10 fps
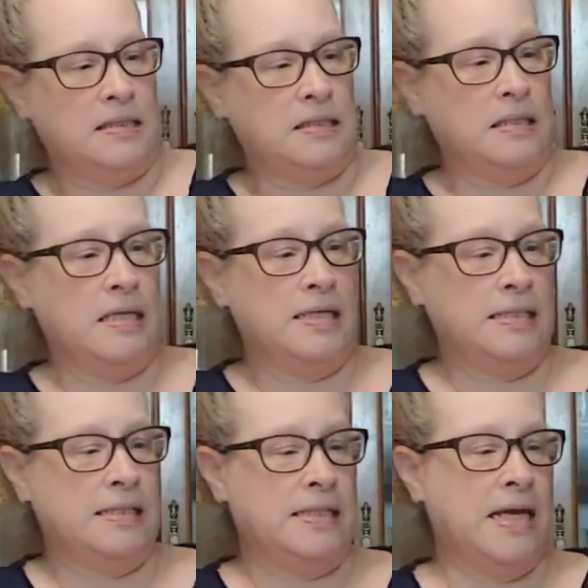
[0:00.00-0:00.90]

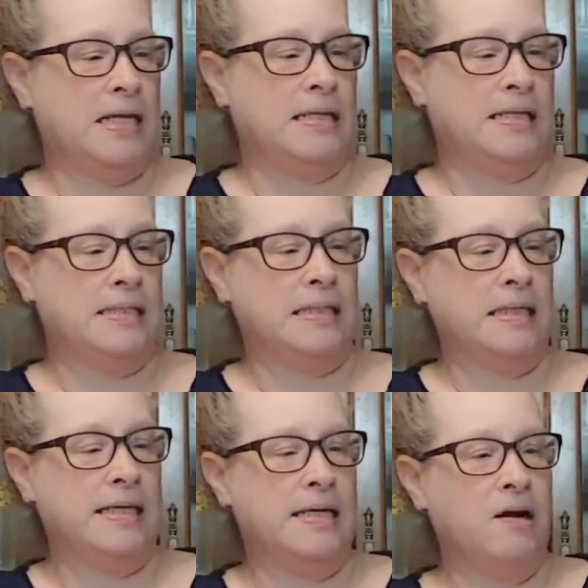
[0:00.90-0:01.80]
let's take this
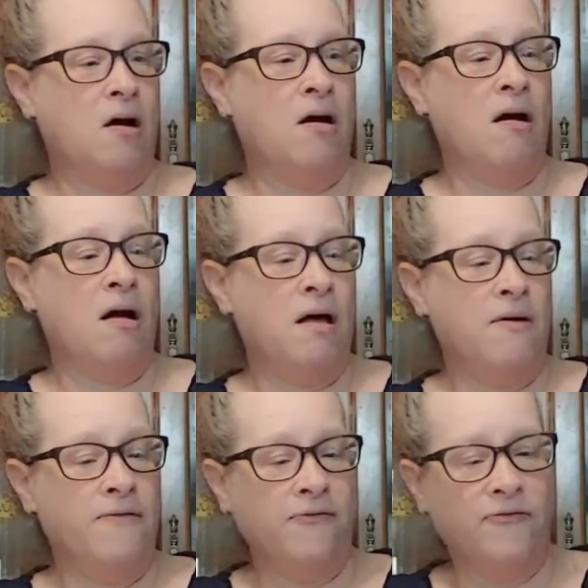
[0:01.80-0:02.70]
lid
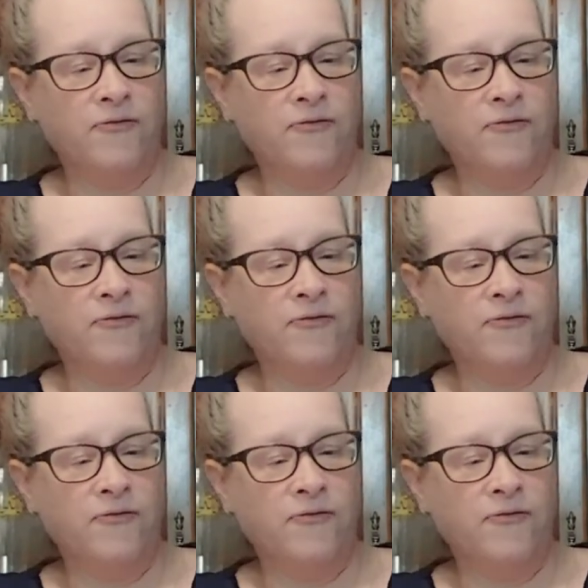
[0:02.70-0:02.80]
off.